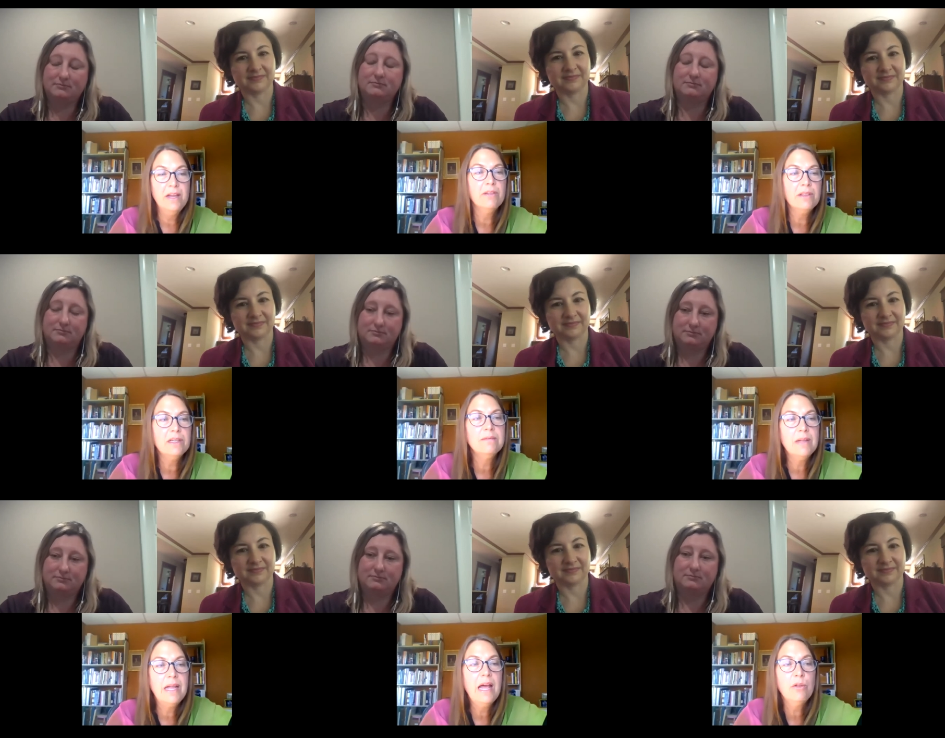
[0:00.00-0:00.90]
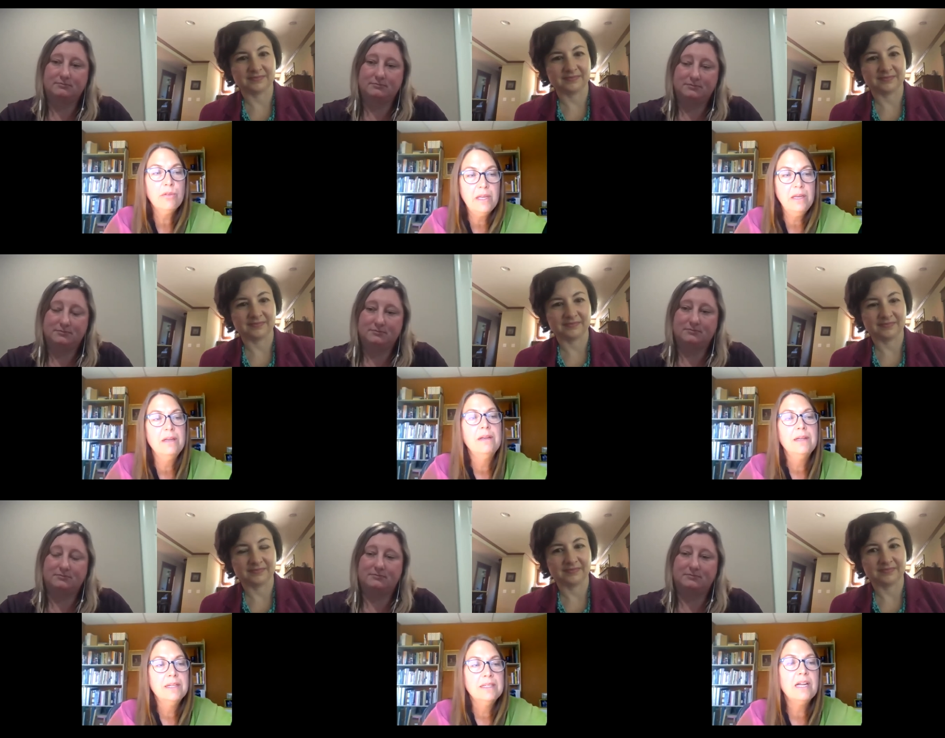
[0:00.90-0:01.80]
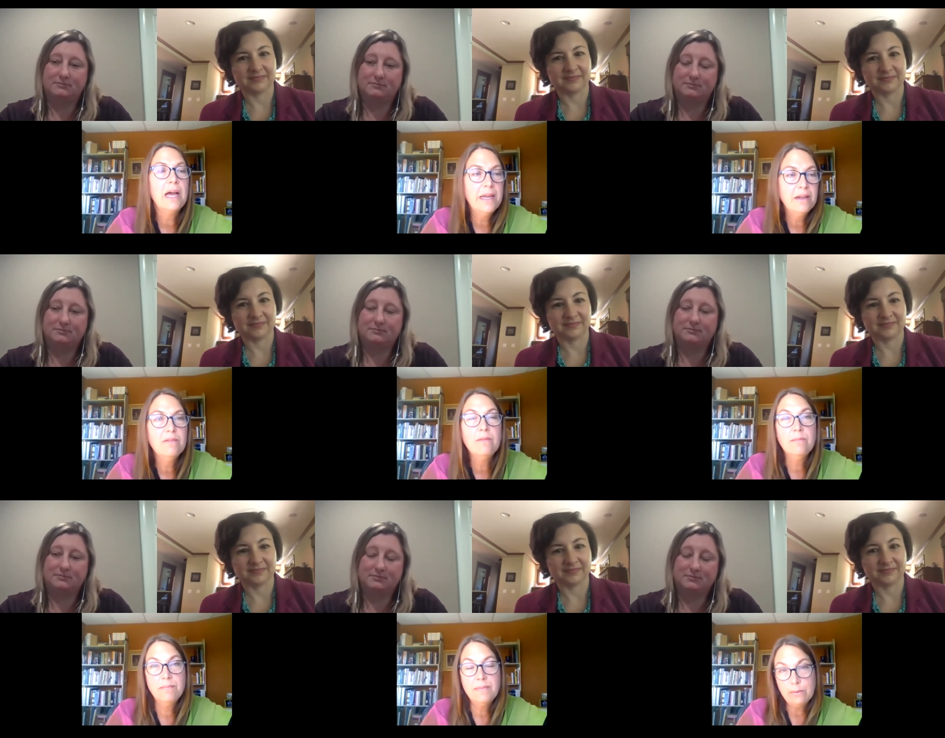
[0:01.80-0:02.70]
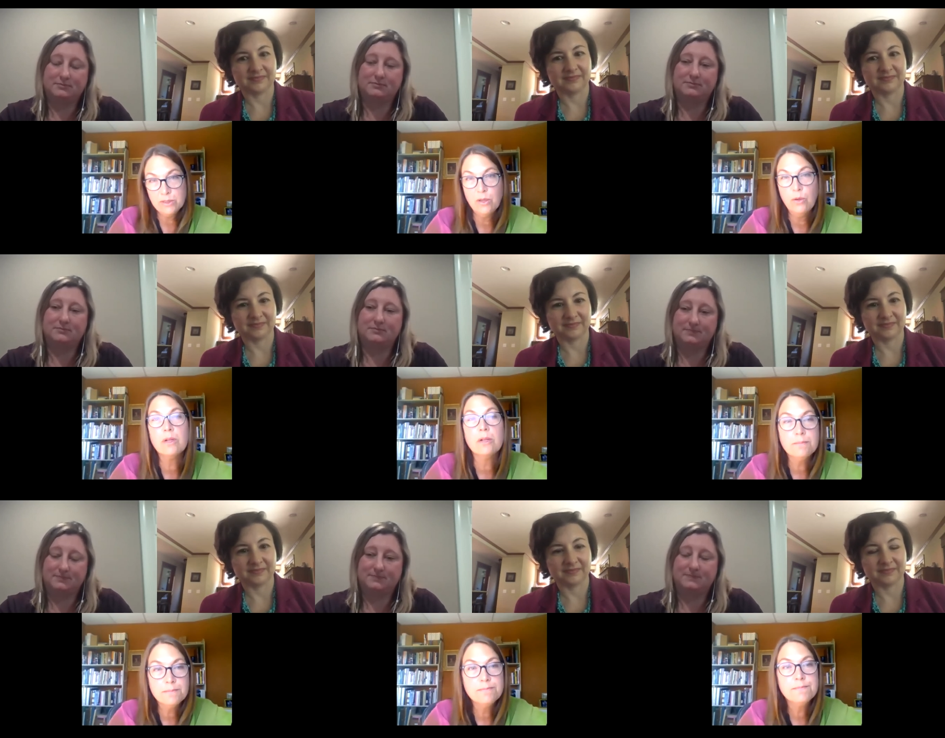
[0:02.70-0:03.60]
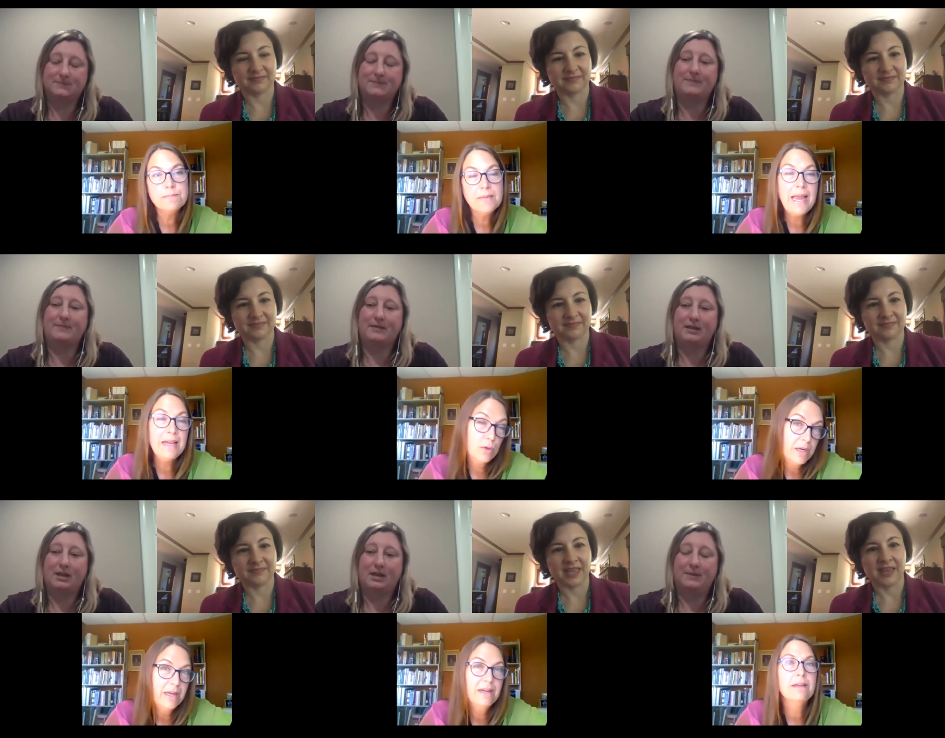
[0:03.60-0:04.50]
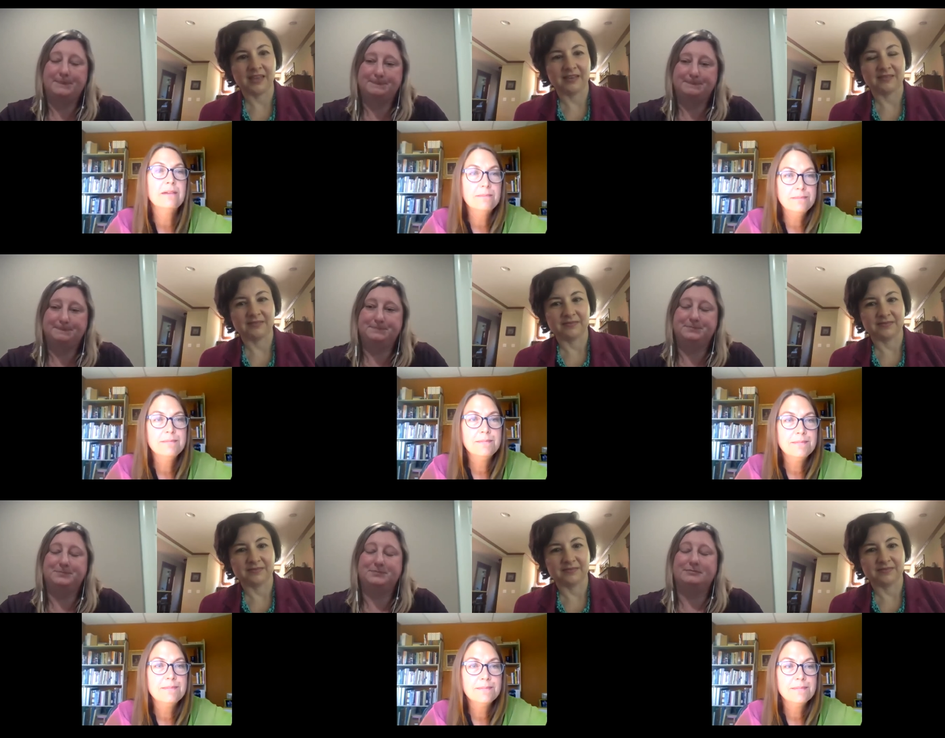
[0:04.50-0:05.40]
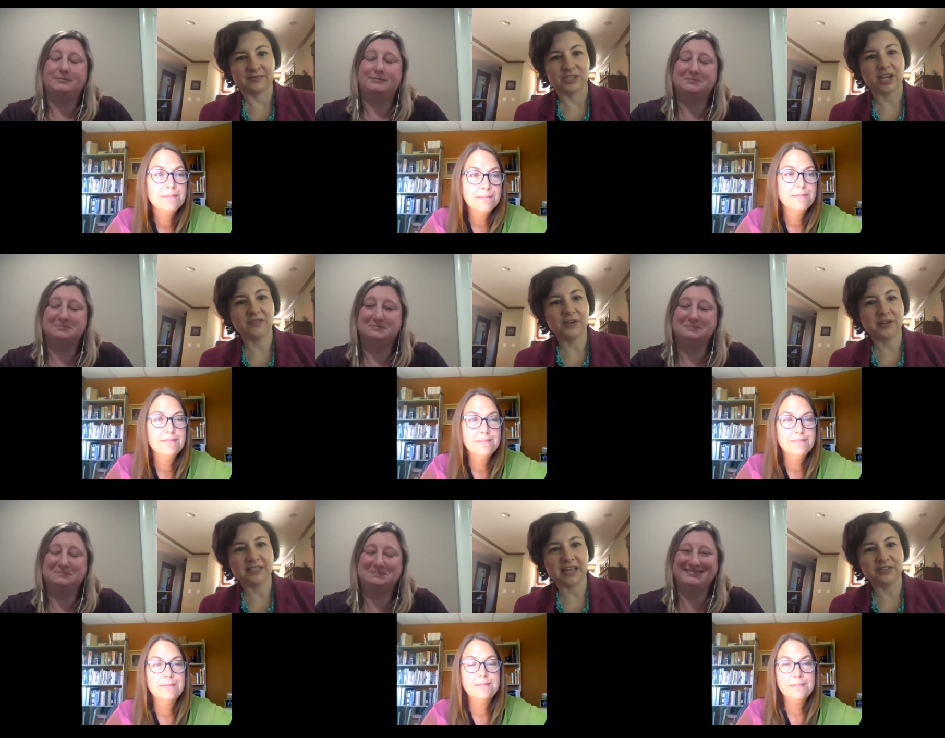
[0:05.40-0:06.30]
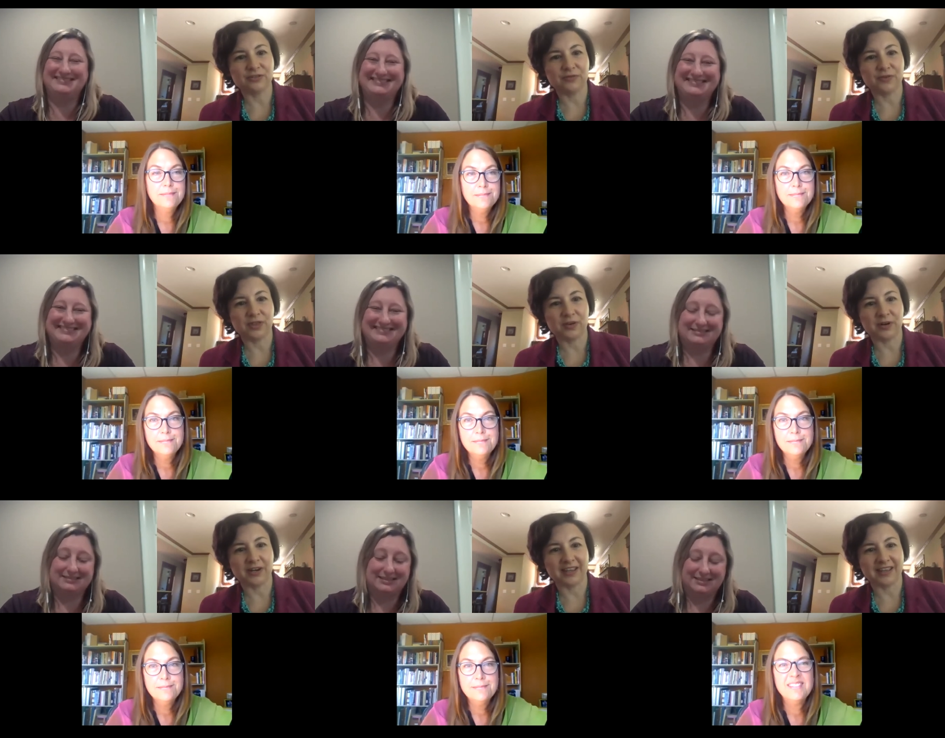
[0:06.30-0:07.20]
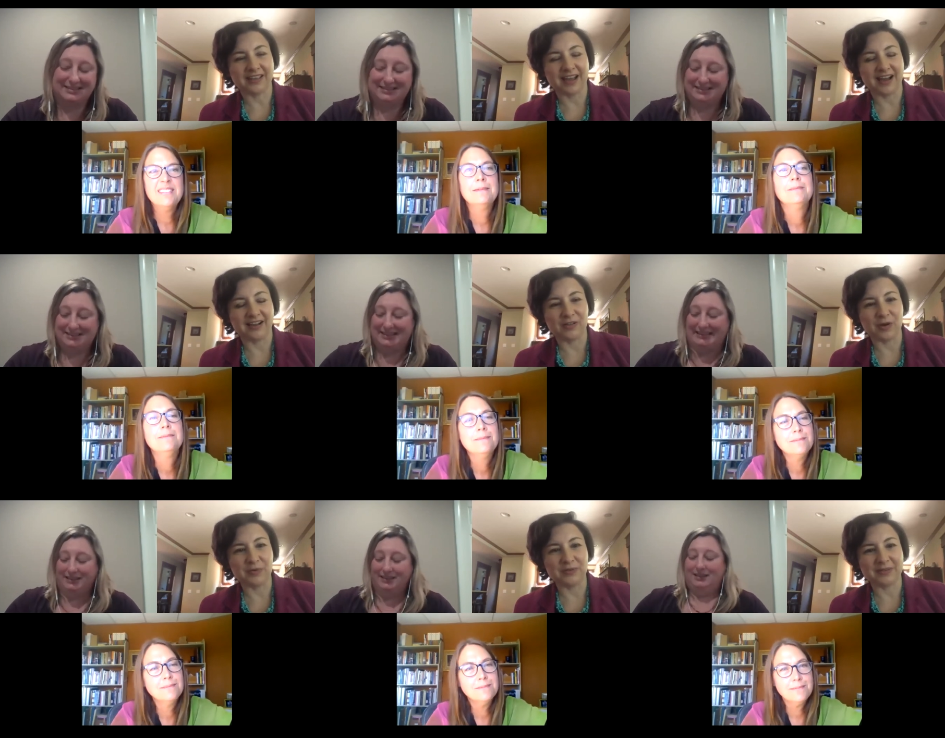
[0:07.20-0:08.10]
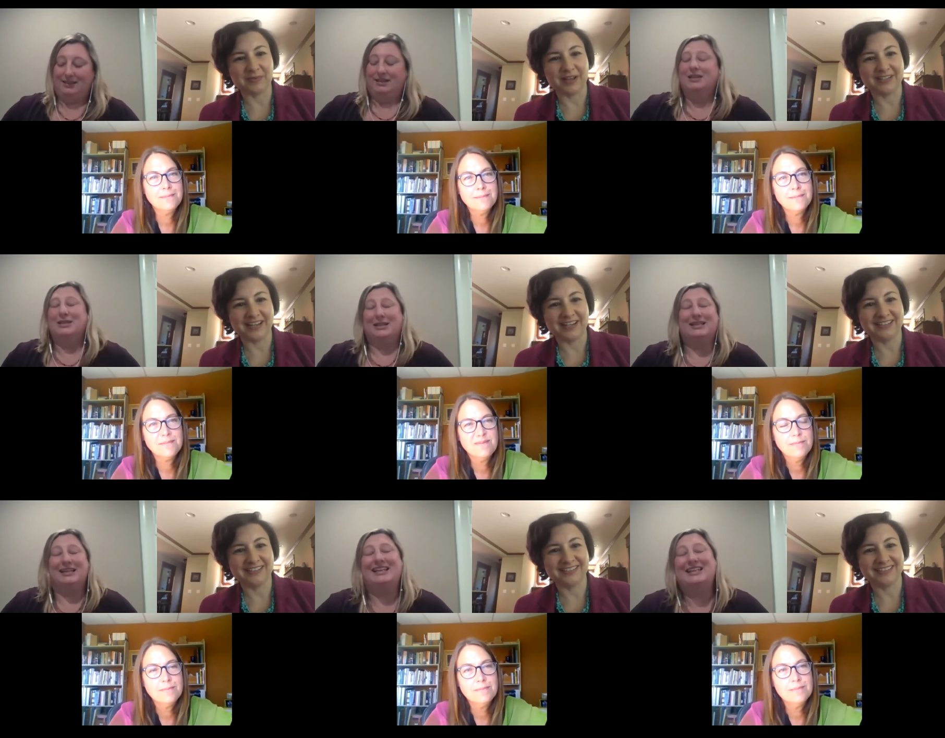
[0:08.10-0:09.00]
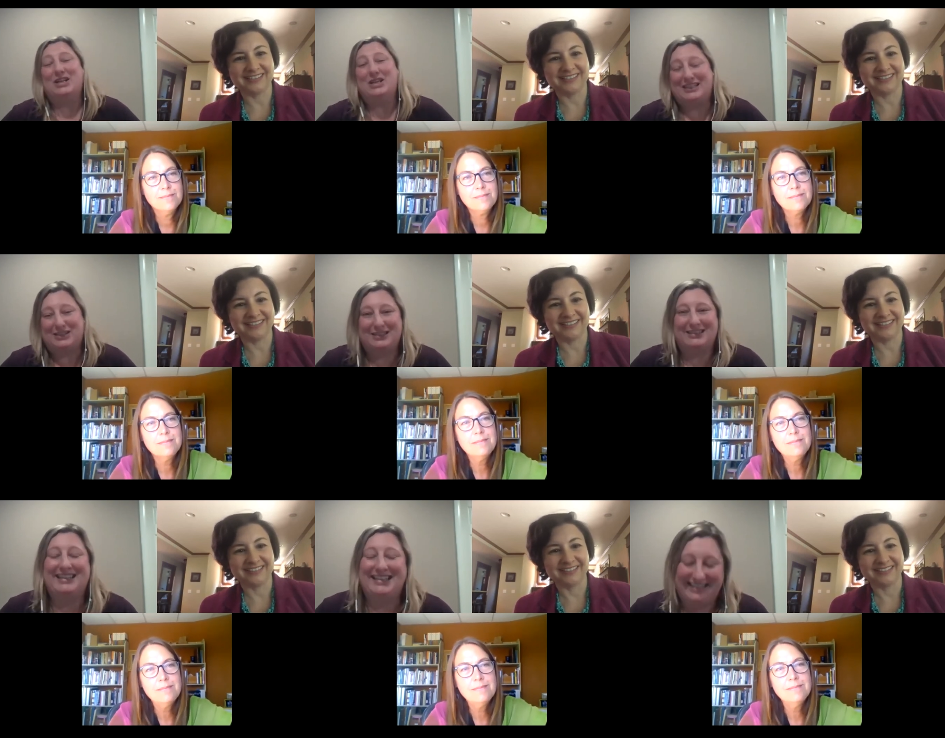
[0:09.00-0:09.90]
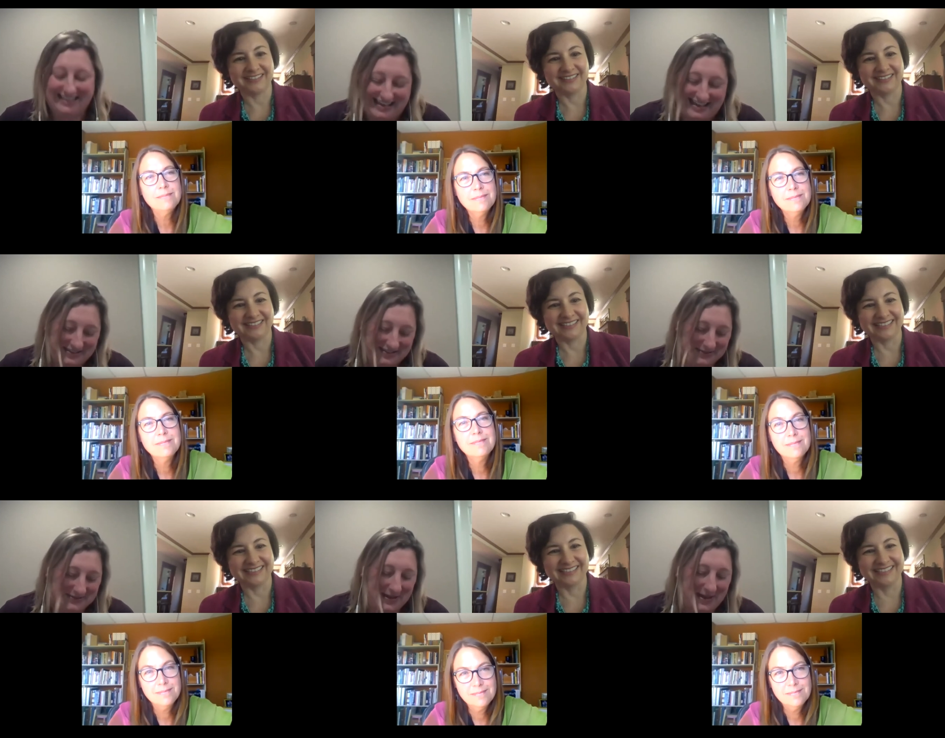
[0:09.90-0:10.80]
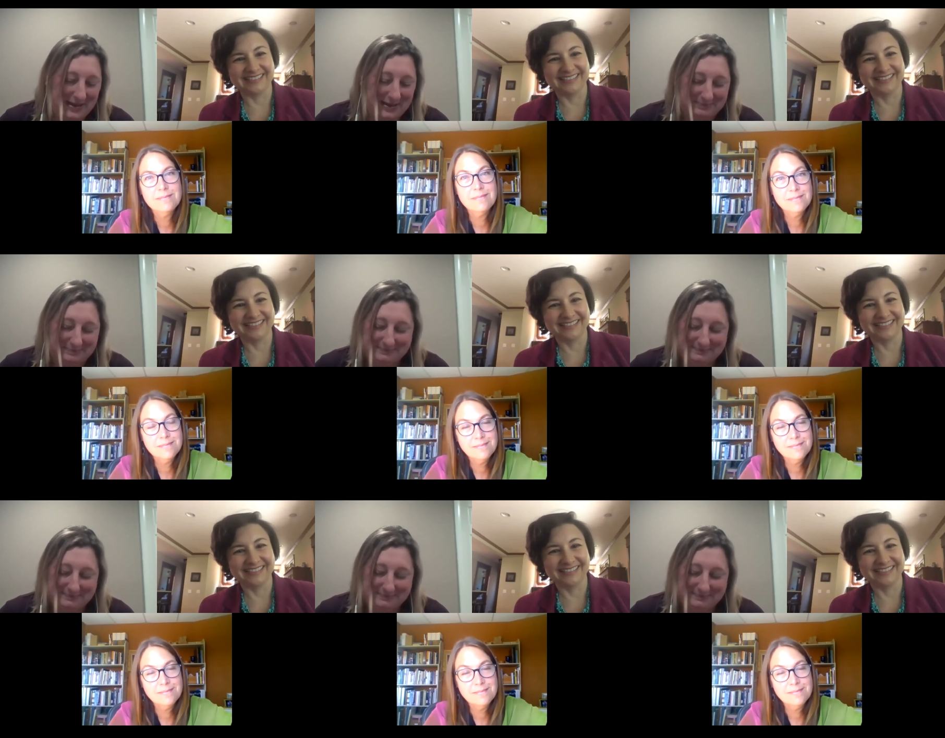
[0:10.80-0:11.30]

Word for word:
Speaker 1: a healthy healthy diet that was local and organic
Speaker 2: jennifer is that true for the or, uh, global supply chain no it's yeah um,